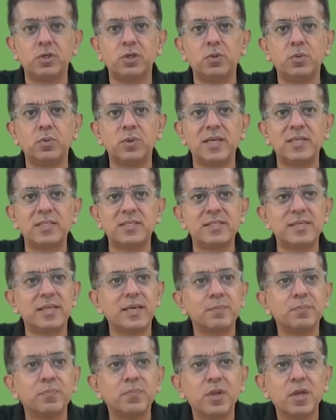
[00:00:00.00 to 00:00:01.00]
to
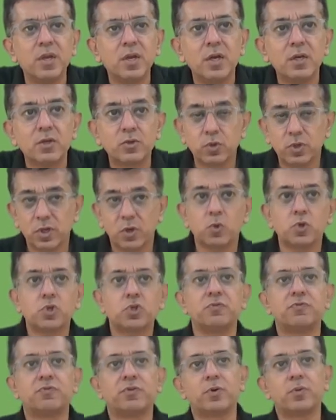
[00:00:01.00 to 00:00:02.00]
SCM. So the
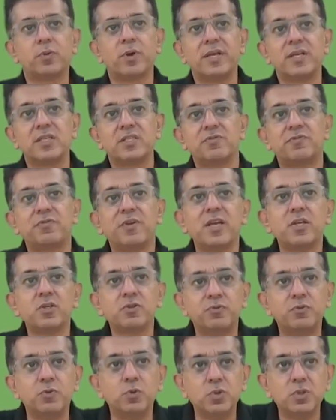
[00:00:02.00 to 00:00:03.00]
question for today is, Fresh
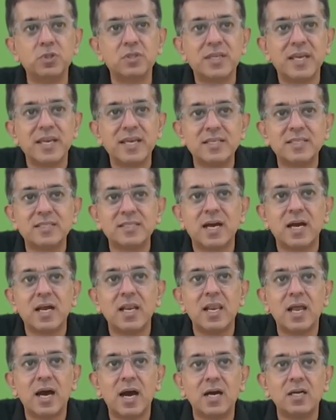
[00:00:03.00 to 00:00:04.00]
Foods is a
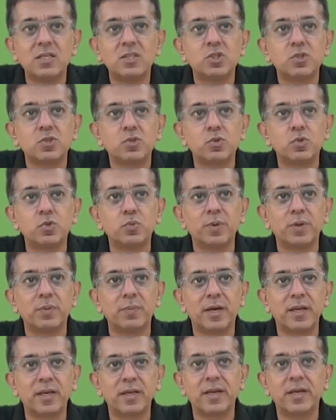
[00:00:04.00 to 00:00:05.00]
large
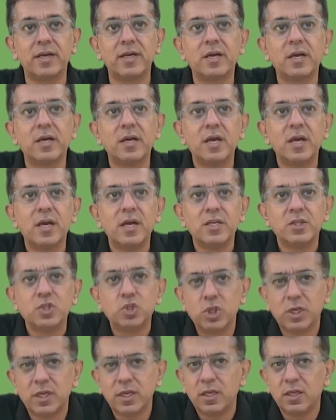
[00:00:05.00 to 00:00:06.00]
supermarket
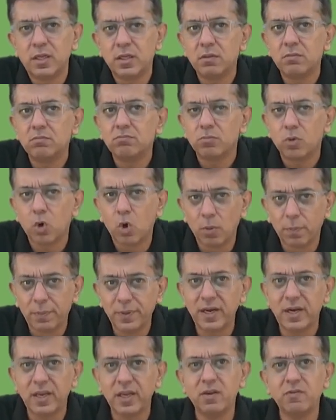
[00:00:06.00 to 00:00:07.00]
chain
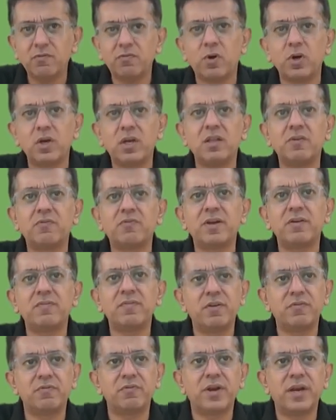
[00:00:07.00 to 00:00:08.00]
operating in 45
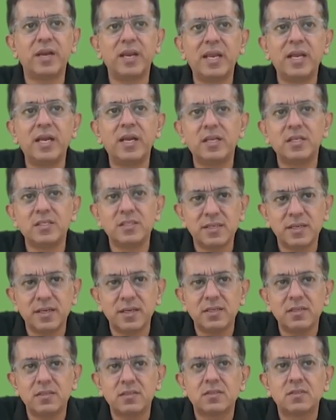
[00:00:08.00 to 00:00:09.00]
different Indian
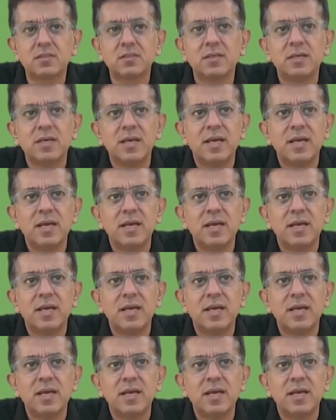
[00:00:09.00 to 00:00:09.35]
cities.